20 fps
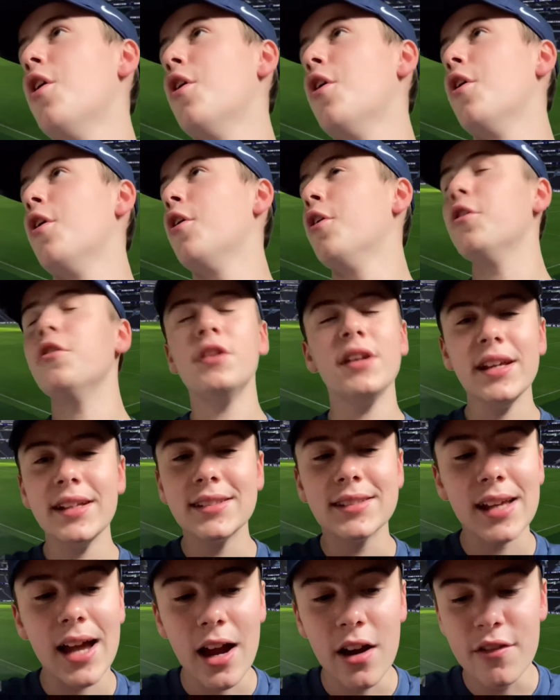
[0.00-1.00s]
Who
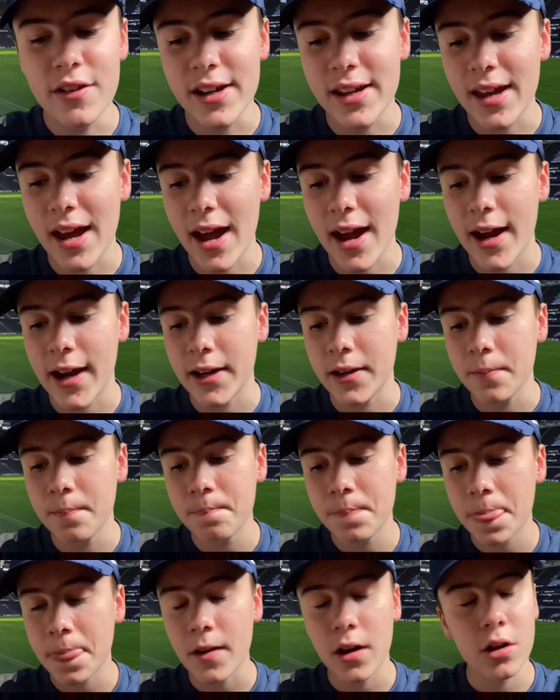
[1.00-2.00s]
needs Harry Kane
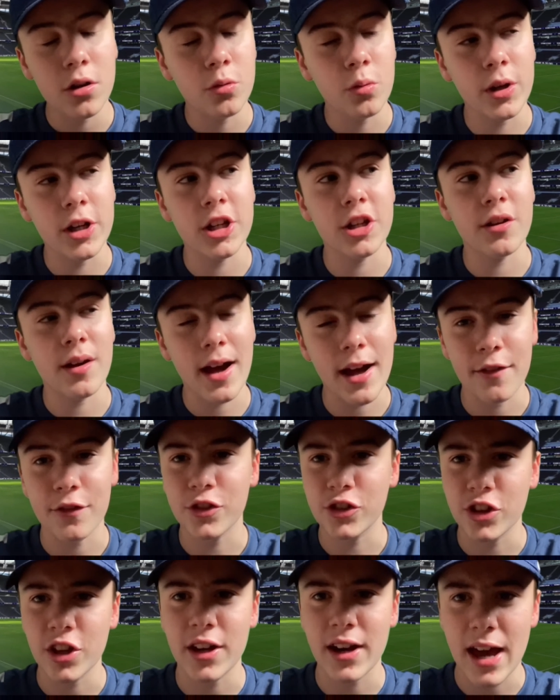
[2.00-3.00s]
when you have
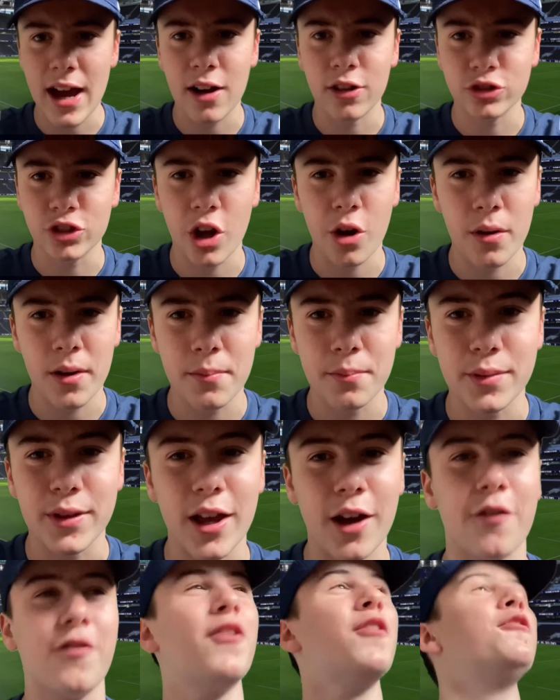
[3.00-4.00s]
Ronaldo
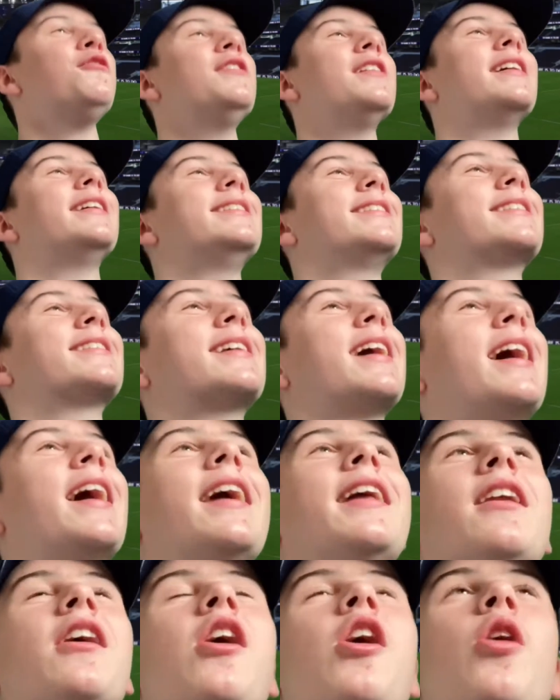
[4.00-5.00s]
himself? Who needs
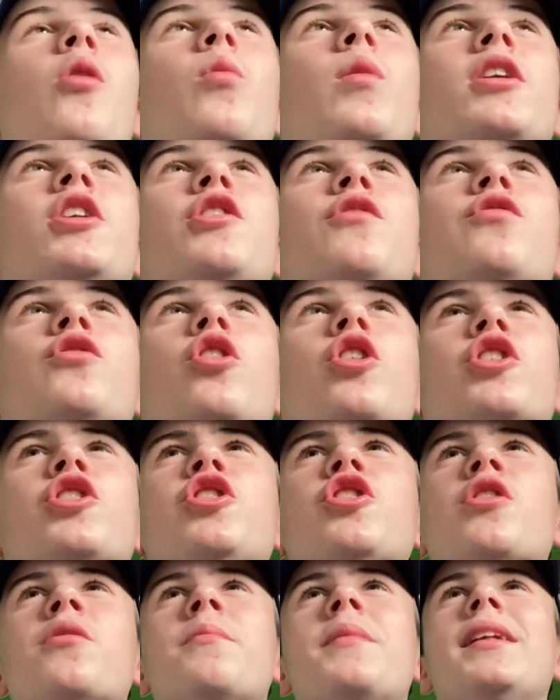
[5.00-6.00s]
Kane when you've got
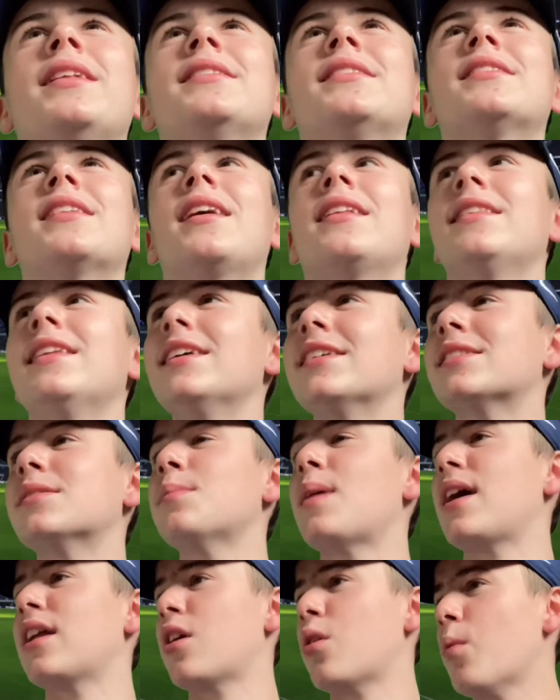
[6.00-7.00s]
Heung-min Son? This
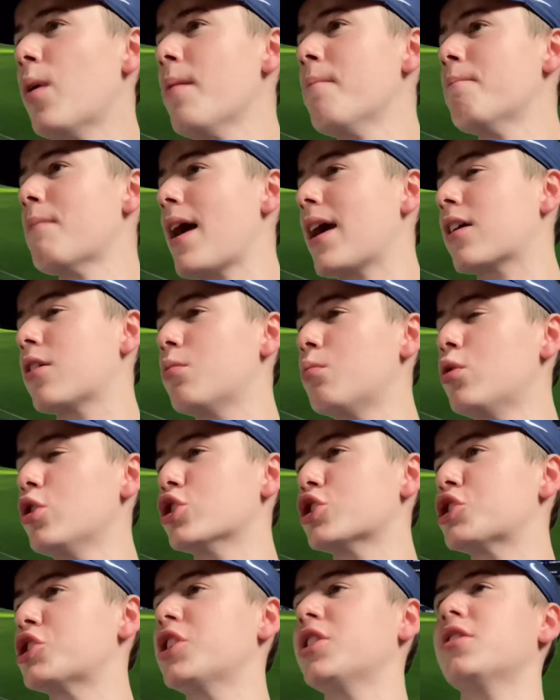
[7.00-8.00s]
man, I went back and
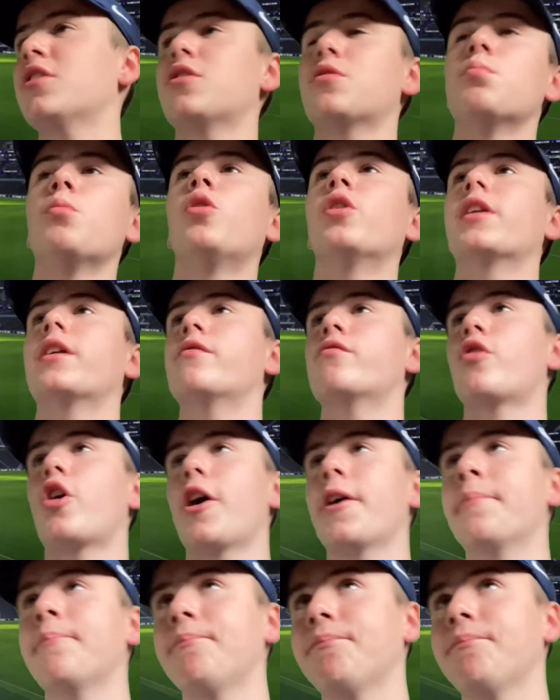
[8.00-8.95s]
watched it this morning, right?